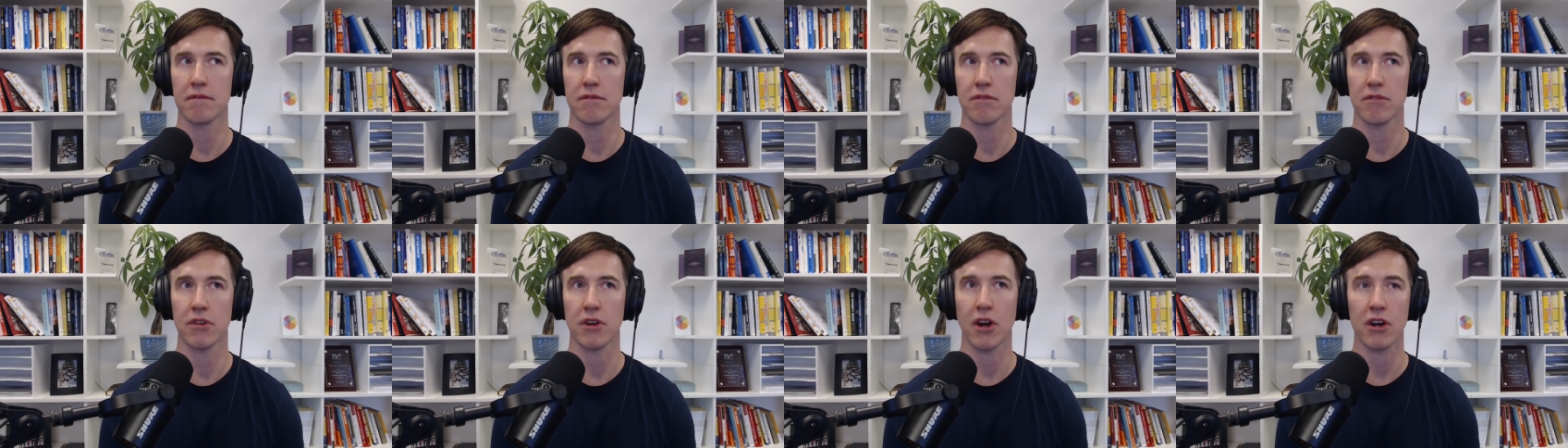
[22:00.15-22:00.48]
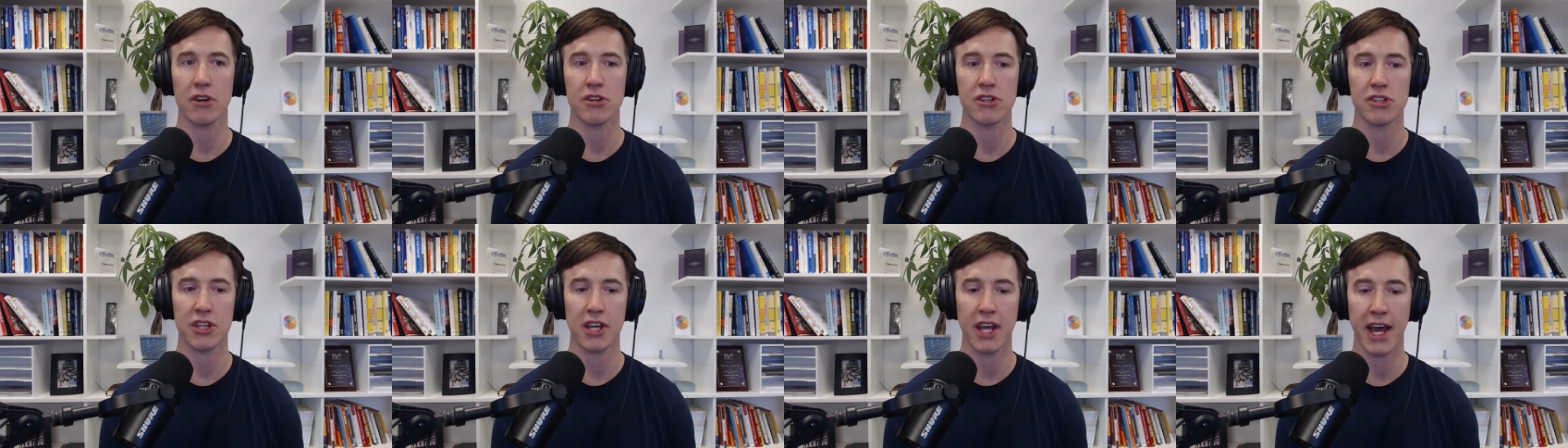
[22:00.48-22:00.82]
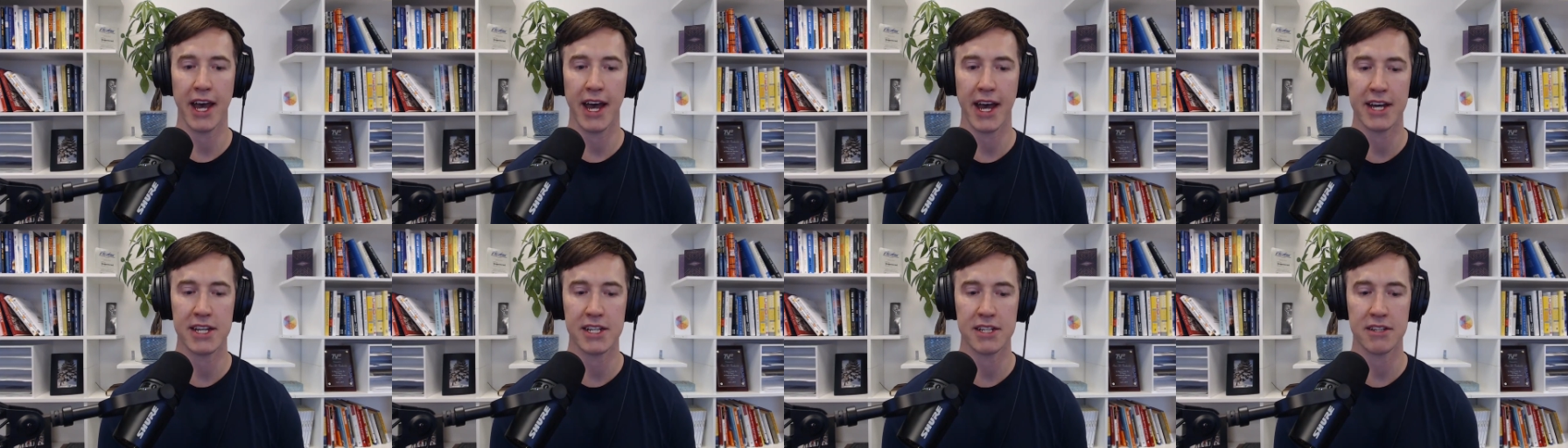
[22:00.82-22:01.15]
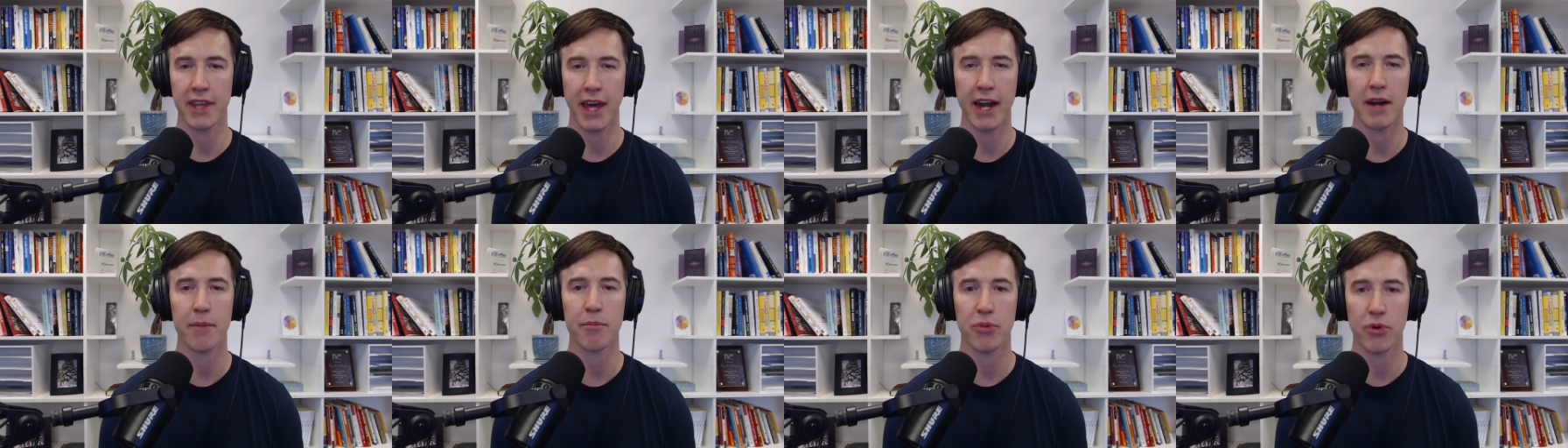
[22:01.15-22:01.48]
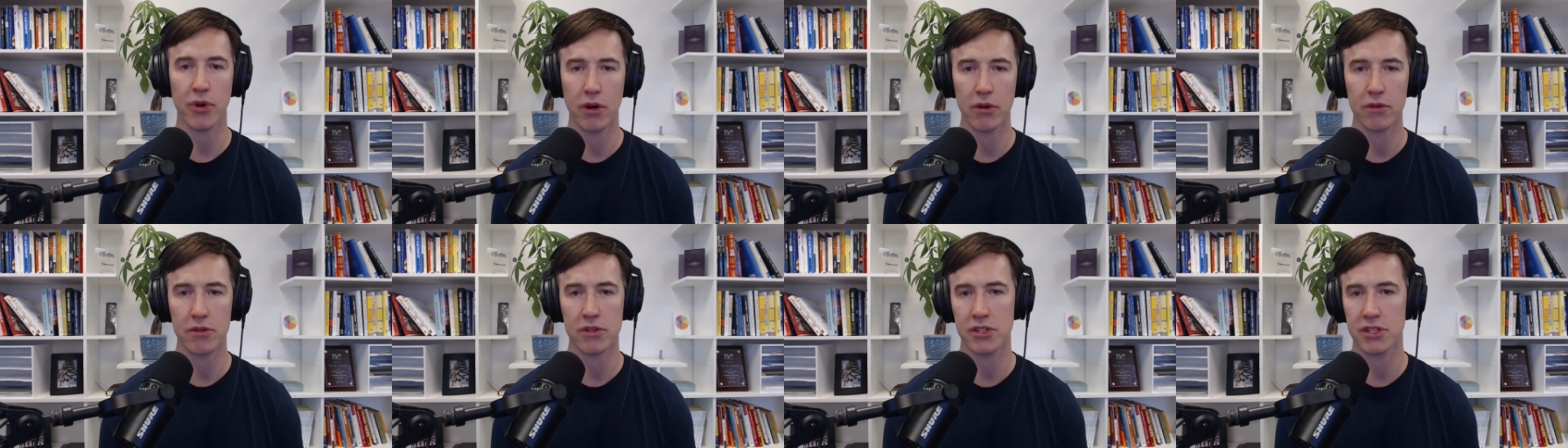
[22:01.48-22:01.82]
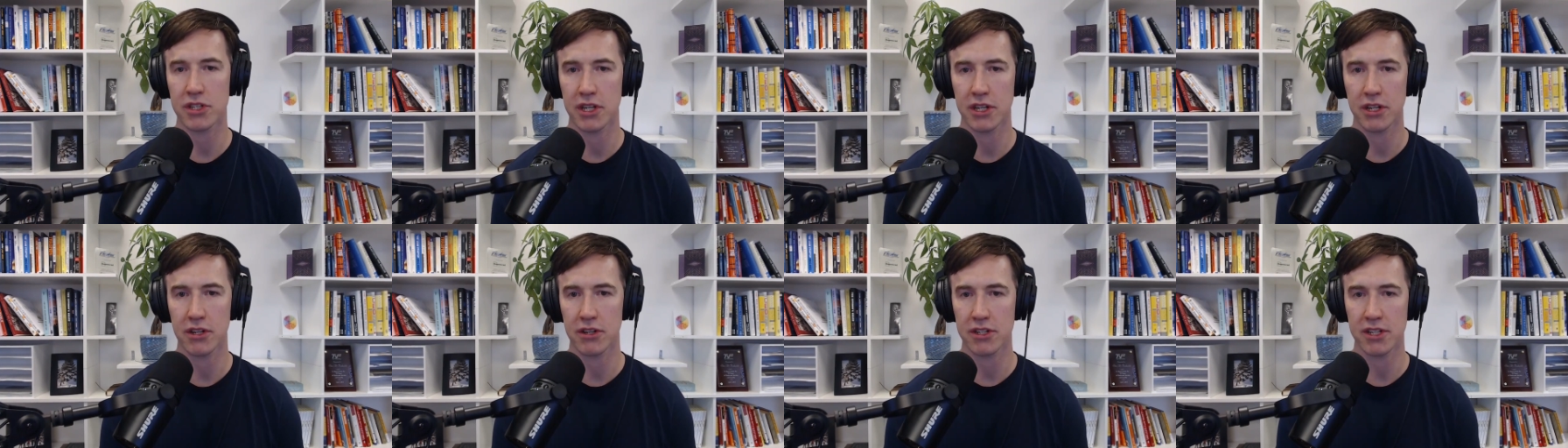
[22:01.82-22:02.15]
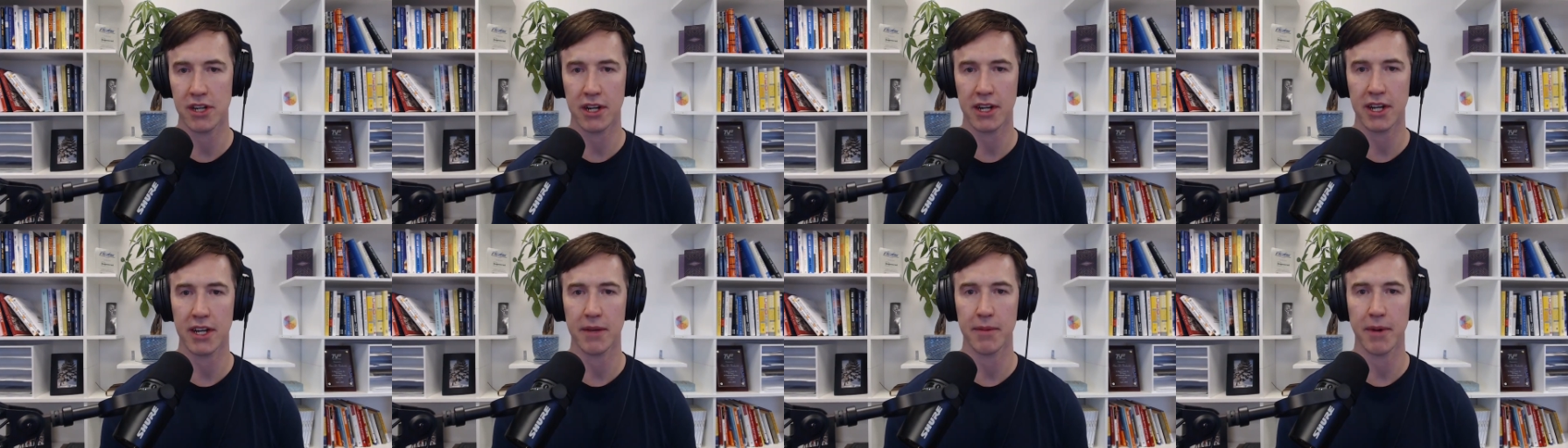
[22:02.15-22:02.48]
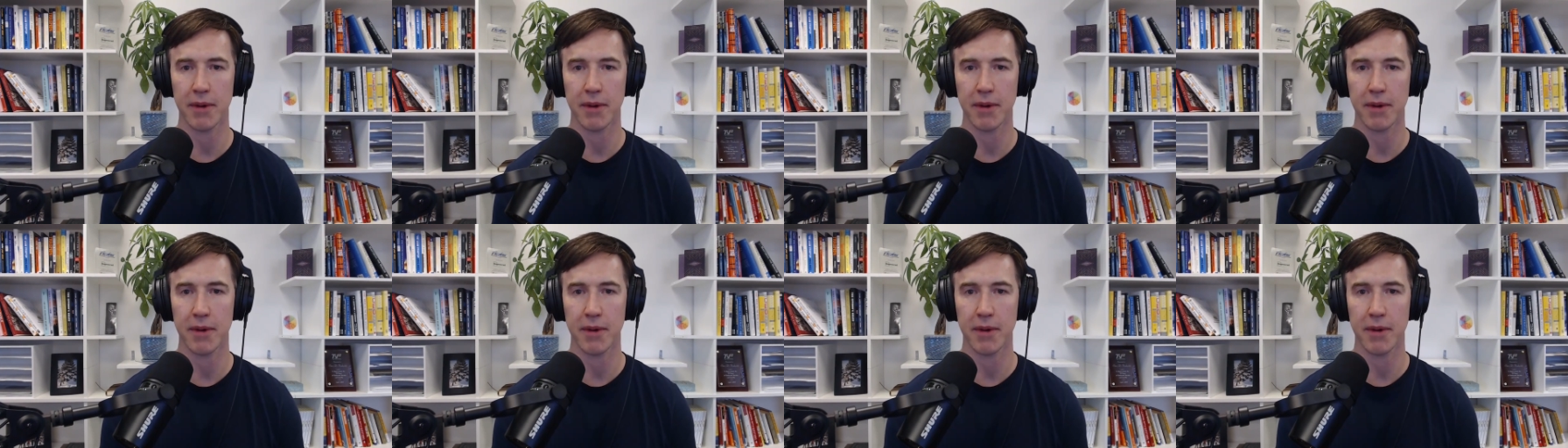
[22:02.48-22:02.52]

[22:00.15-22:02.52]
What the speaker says: largely has that approach that you're talking